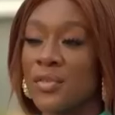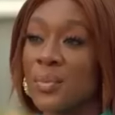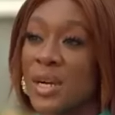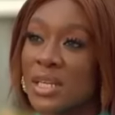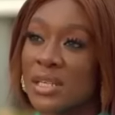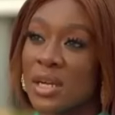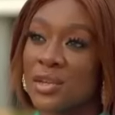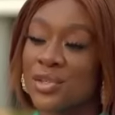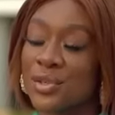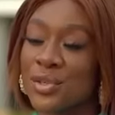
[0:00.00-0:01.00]
If you buy this
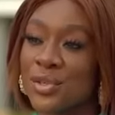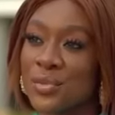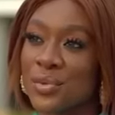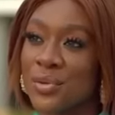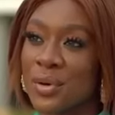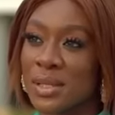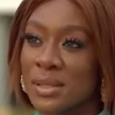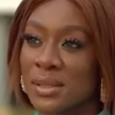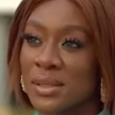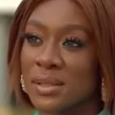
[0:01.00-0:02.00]
house, you're going to
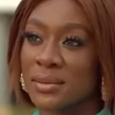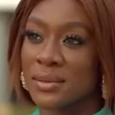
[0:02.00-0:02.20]
regret it.